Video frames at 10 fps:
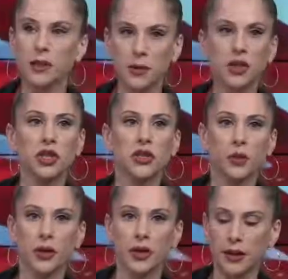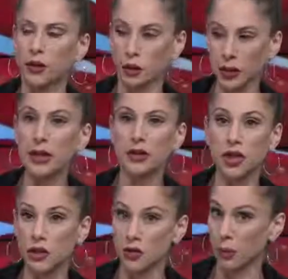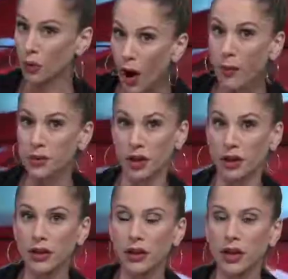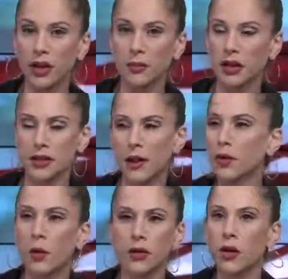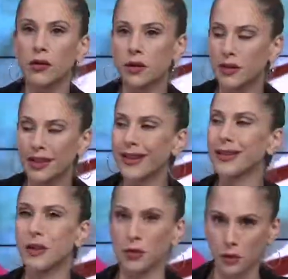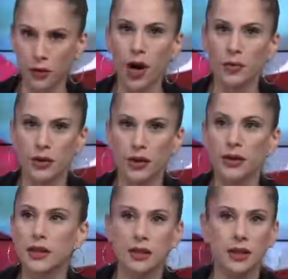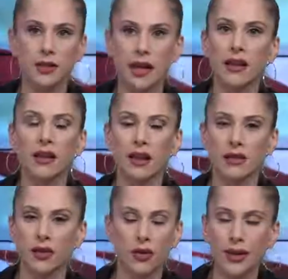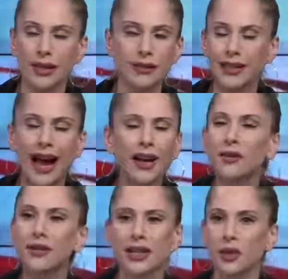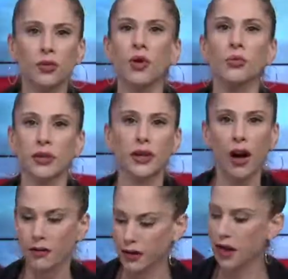speeches where he agreed to use a prompter because everyone knows if he doesn't use a prompter, he's gonna say things that are entirely inappropriate off the